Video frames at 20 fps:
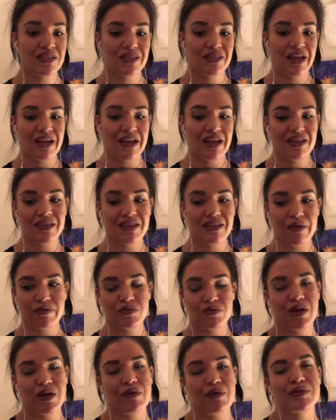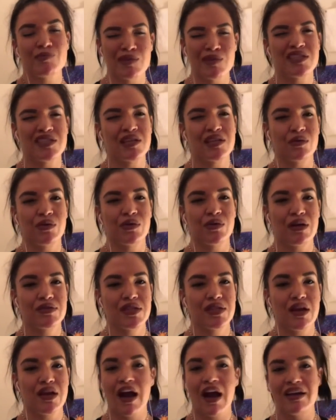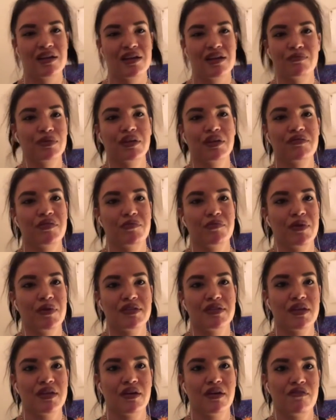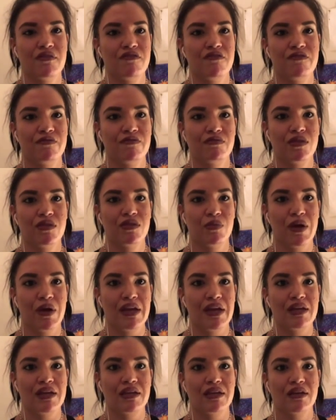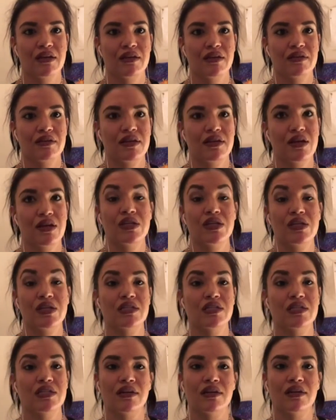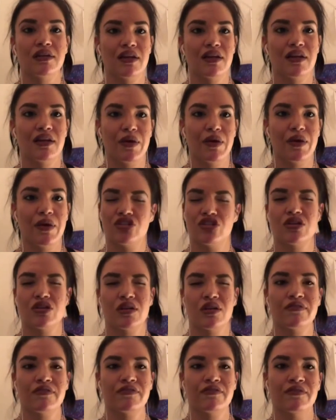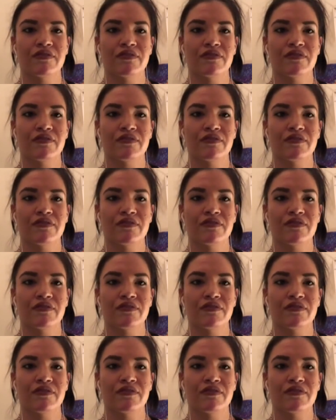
I think that was what I was missing when I was there. I didn't believe in myself the way, you know, he did, and the way I should have.